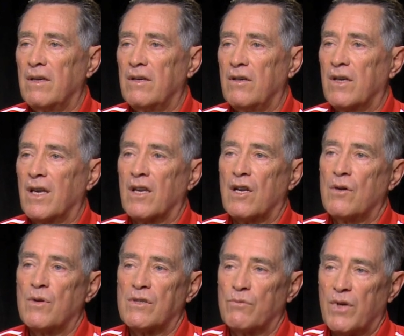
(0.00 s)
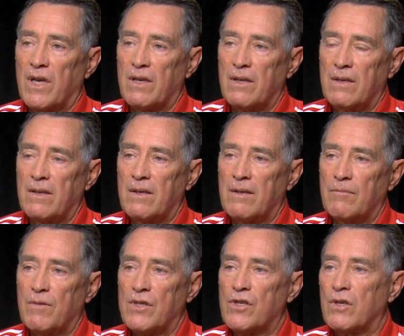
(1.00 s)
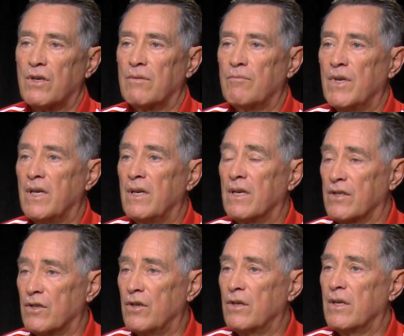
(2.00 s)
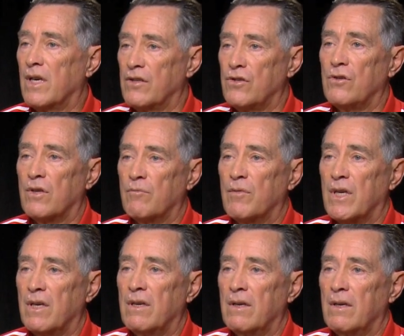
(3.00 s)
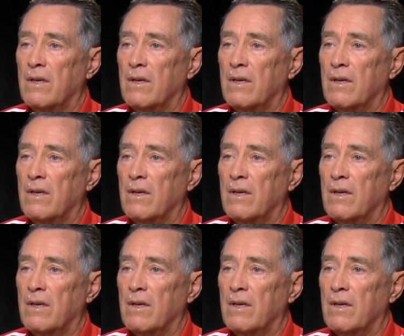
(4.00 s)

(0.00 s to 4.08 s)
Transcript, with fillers: You can't always win, but you can be as good as you can be.